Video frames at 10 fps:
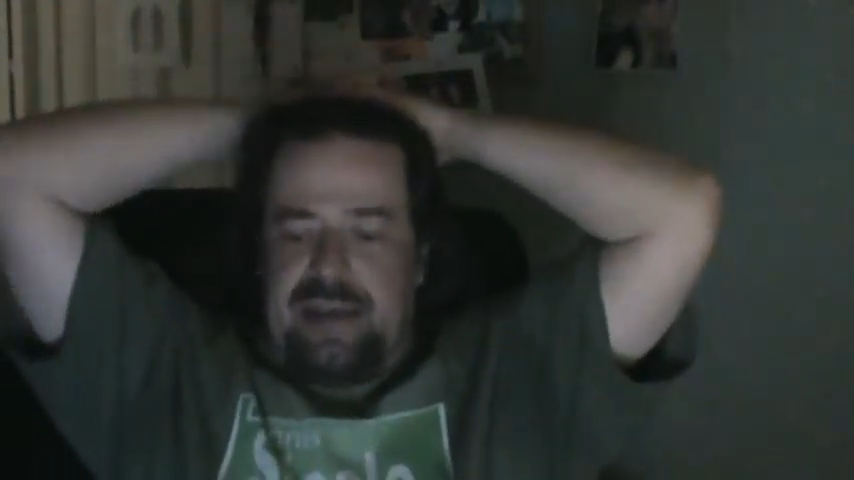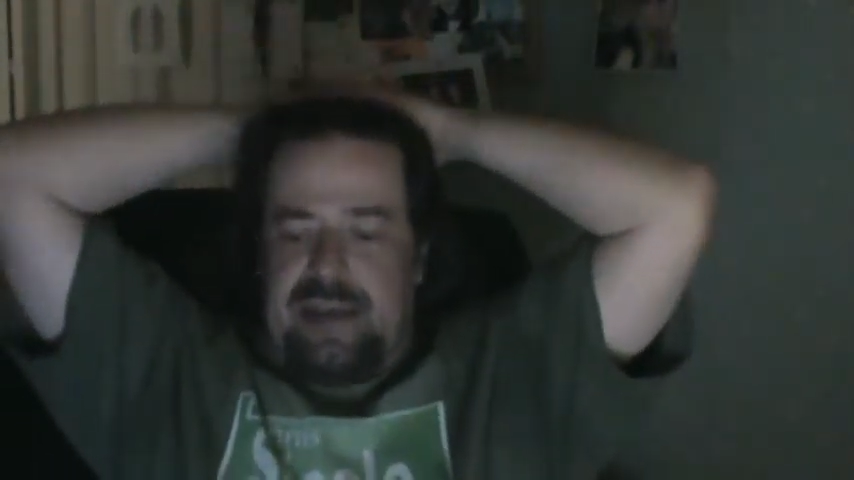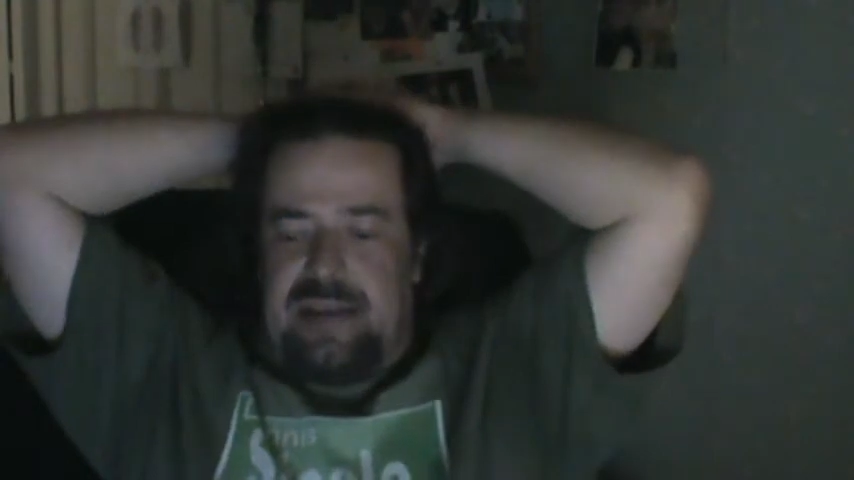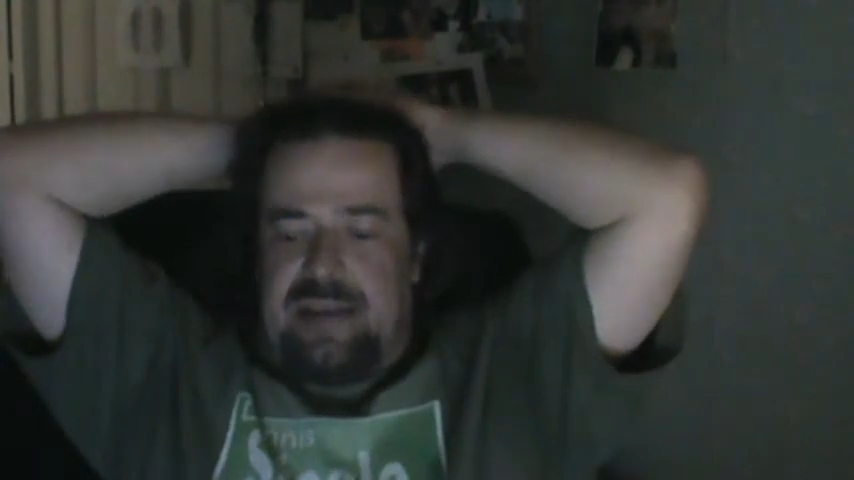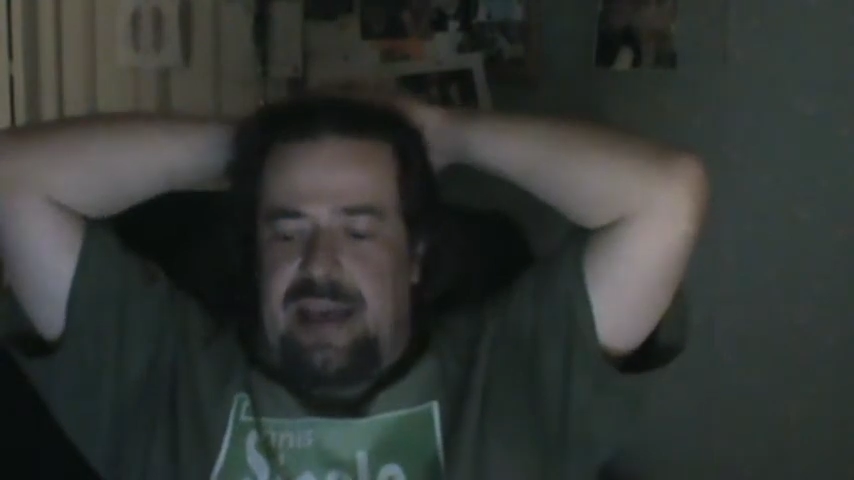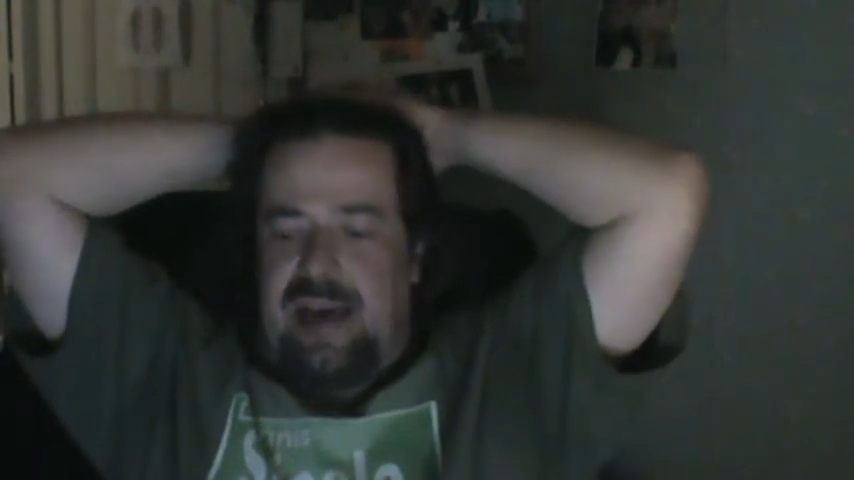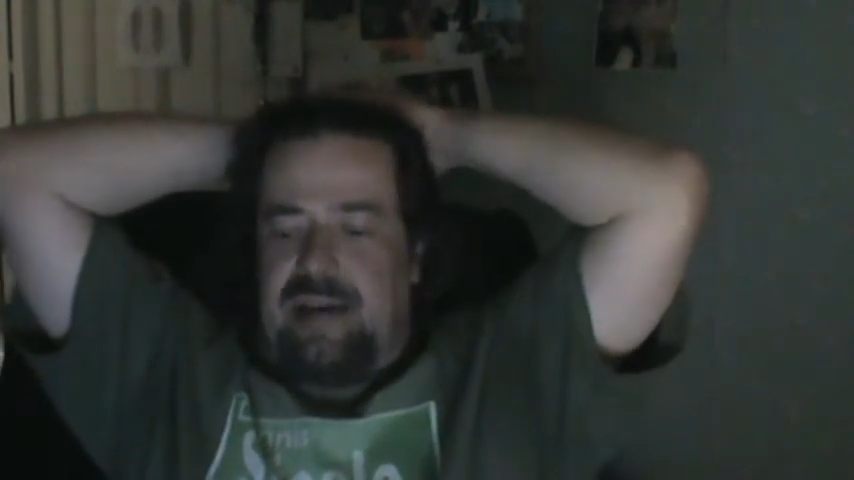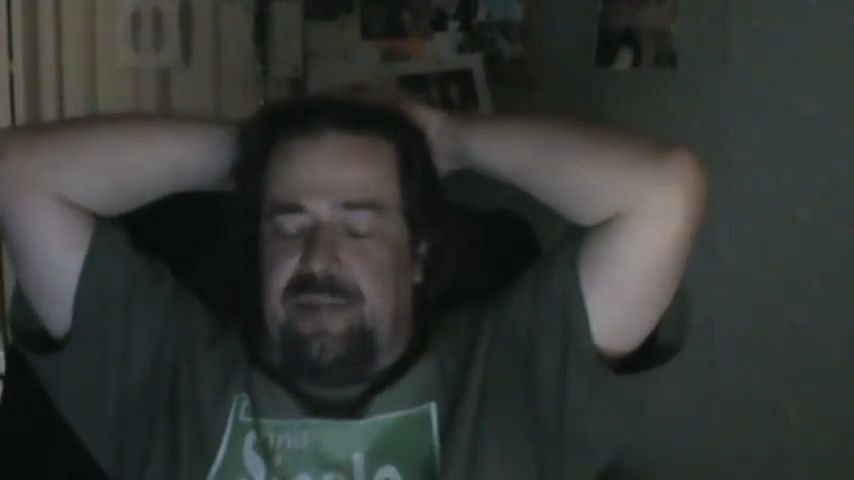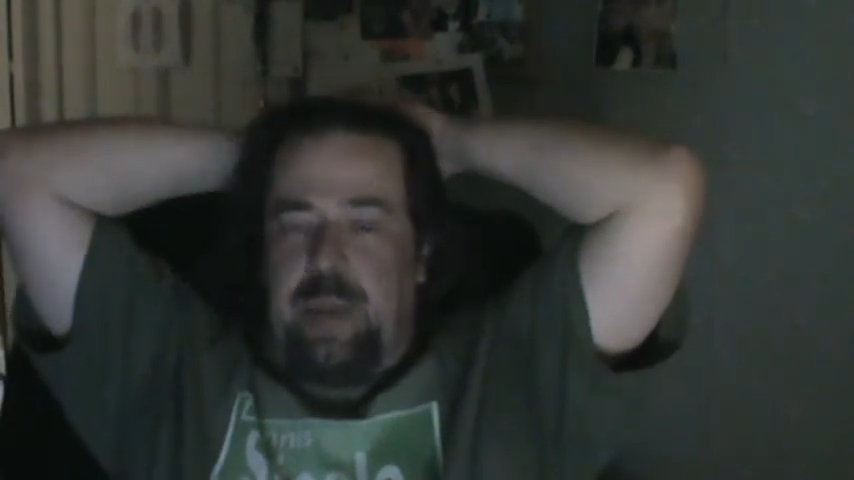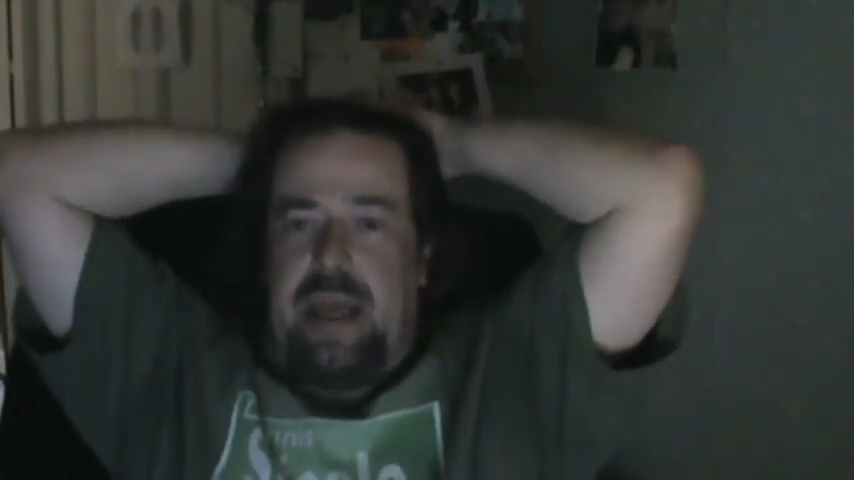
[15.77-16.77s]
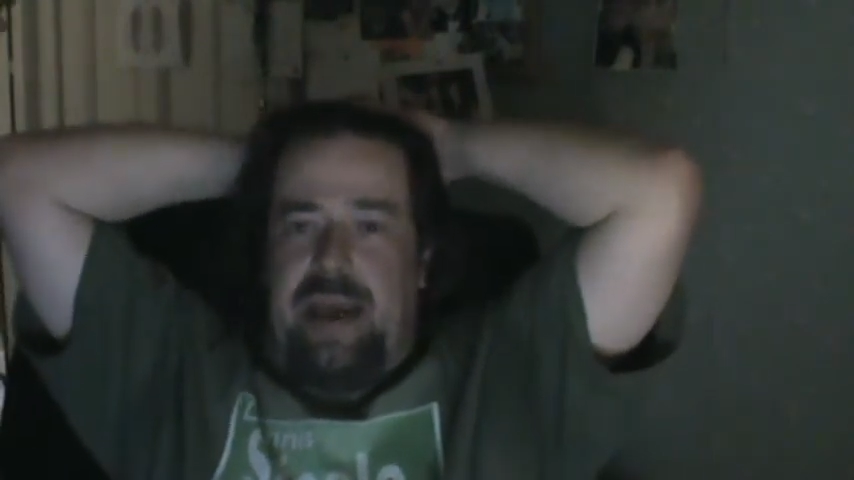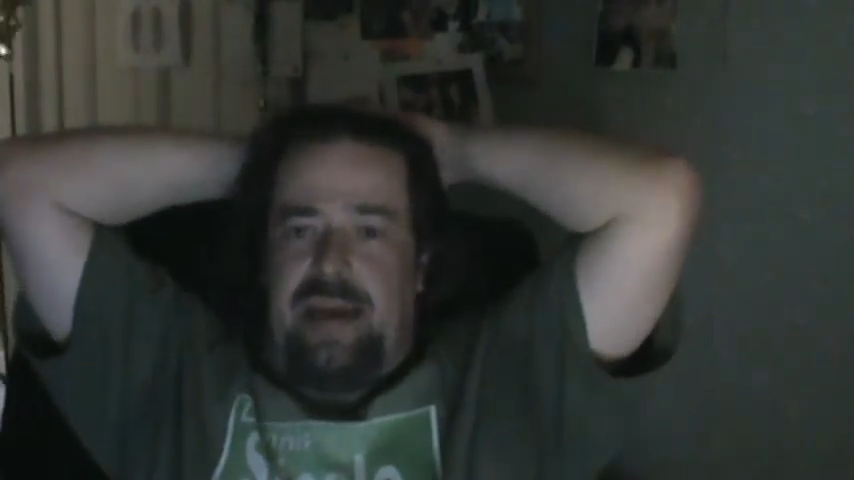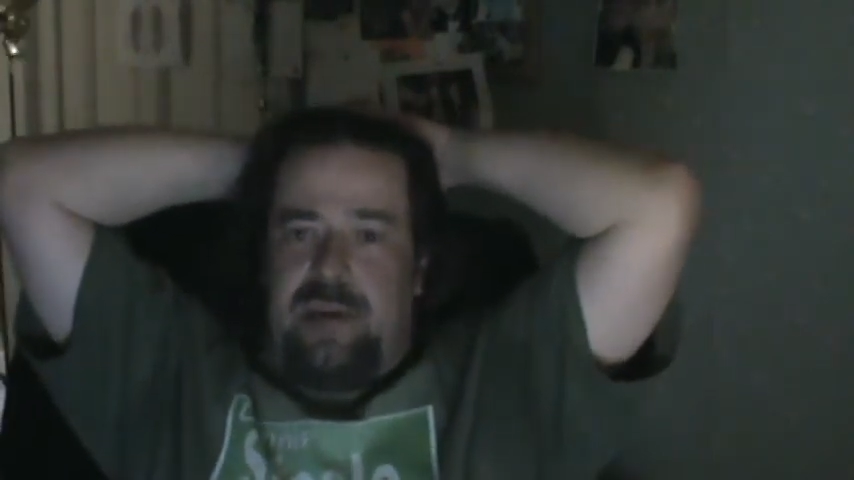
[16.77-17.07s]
is the 2nd of May,